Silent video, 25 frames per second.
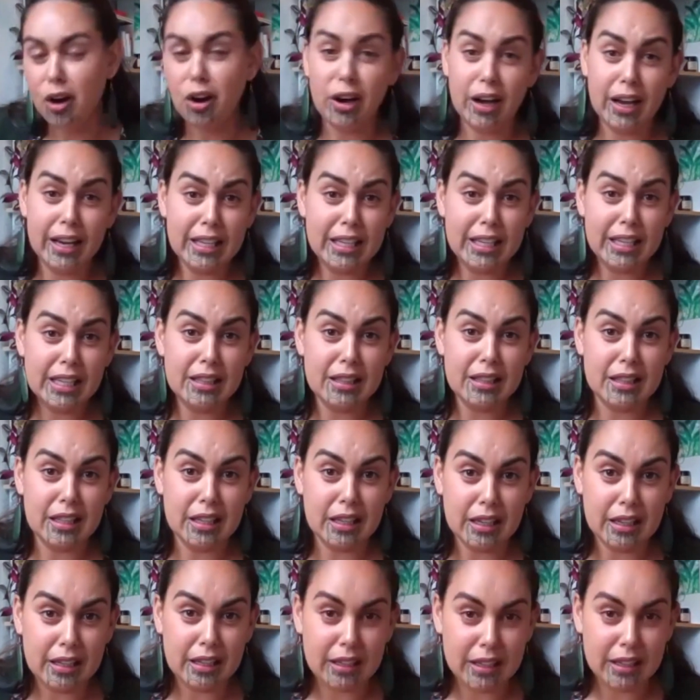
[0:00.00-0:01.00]
I get
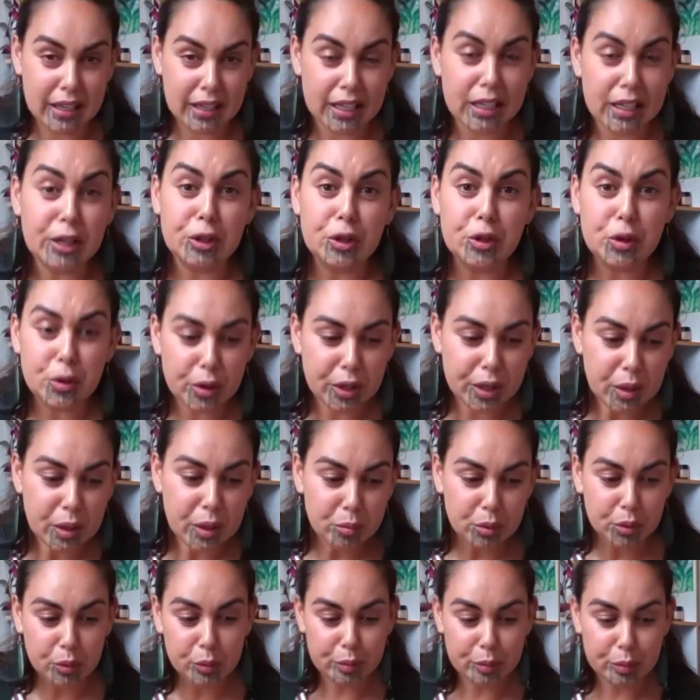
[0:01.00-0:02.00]
the uh,
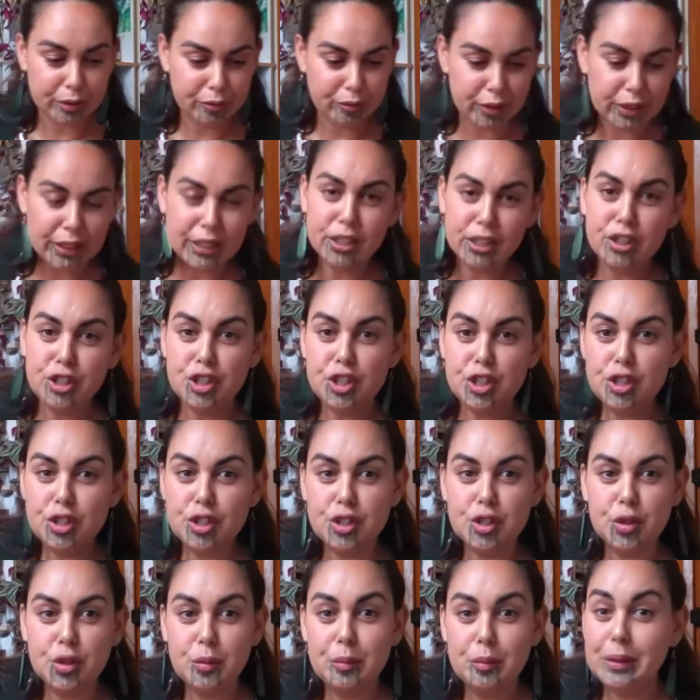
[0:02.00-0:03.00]
incredible privilege
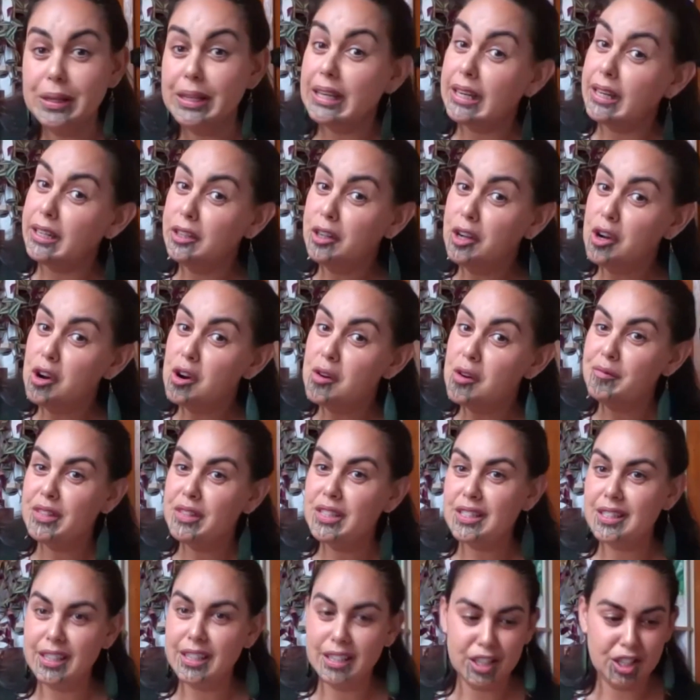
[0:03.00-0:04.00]
to be in
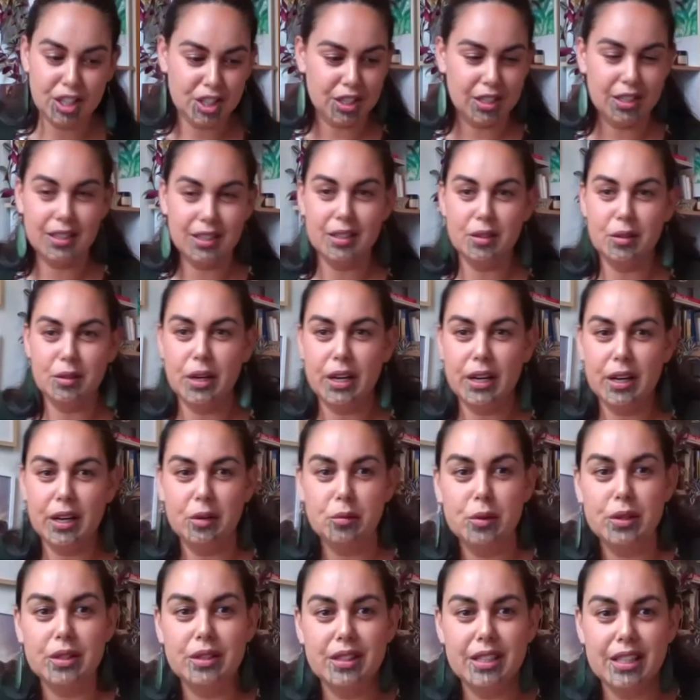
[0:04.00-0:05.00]
conversation uh,
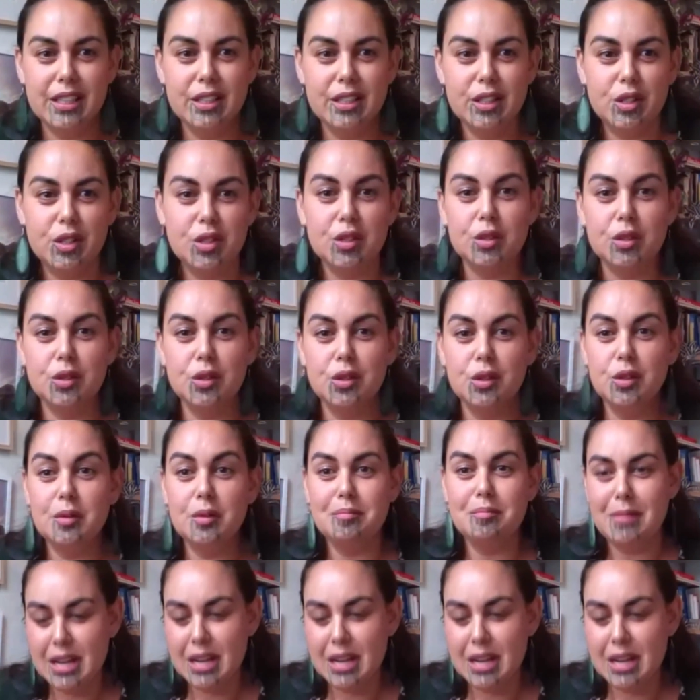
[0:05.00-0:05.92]
with these two